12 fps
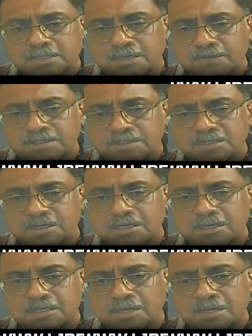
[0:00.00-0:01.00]
invested
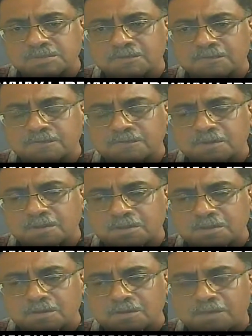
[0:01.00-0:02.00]
in terms of
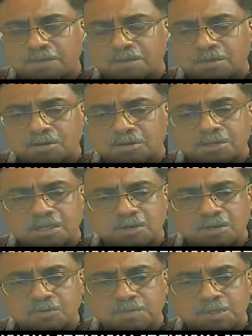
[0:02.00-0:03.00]
5-year or 3-year
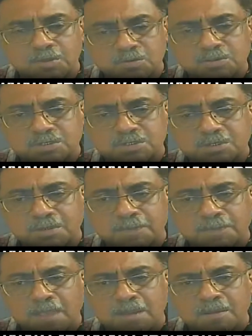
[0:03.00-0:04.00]
could be used,
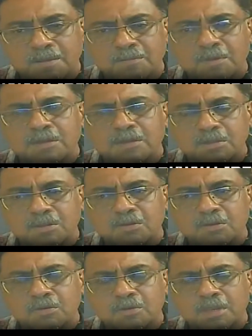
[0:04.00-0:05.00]
but
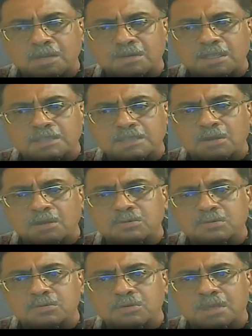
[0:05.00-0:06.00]
you can reach out
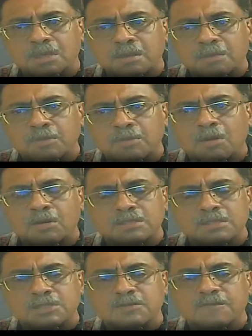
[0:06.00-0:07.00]
to a broader
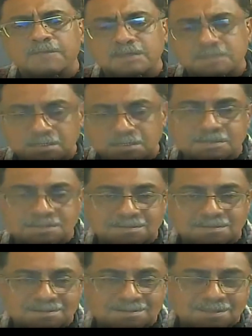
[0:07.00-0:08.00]
set of persons.
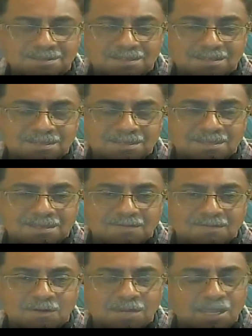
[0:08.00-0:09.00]

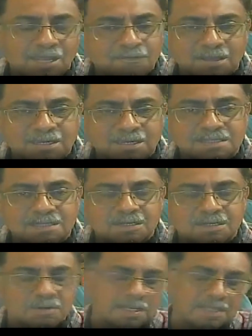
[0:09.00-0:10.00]
What I find it
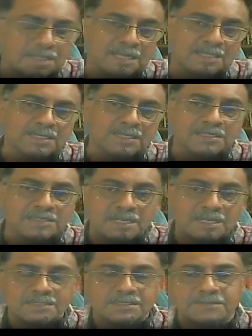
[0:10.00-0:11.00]
quite exciting is
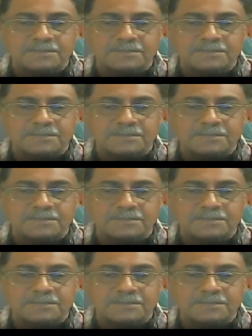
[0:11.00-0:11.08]
that,